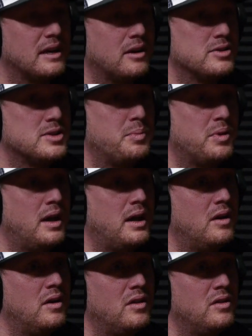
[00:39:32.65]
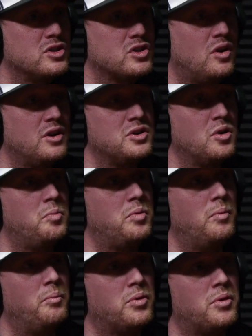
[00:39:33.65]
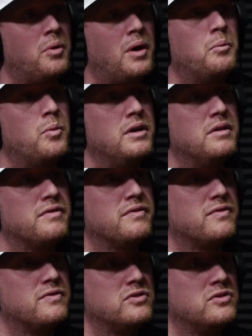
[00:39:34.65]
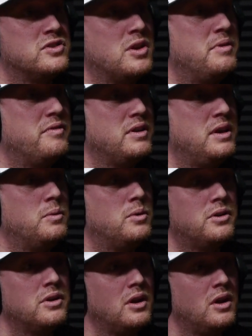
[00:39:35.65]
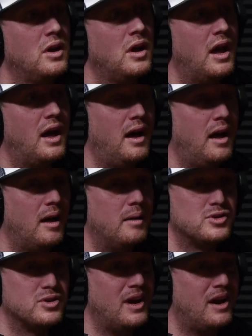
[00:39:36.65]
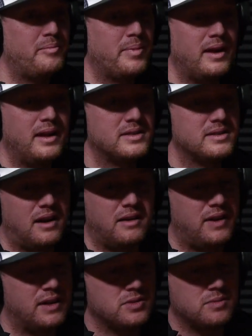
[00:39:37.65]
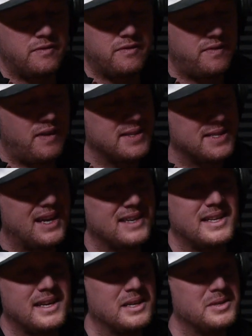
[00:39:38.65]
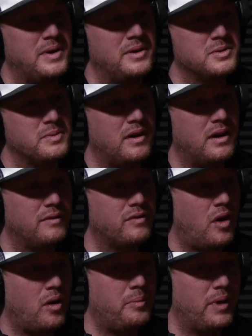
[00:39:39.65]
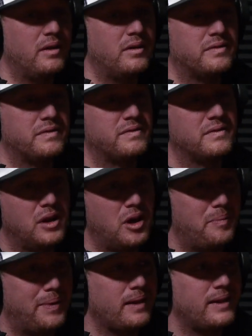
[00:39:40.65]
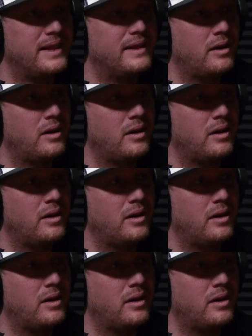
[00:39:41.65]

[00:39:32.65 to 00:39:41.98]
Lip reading: I got to play at the Scottish Open Pro-Am with Tommy Fleetwood. So yeah, I've had some fantastic experience with it, and I've got a bit of ability there.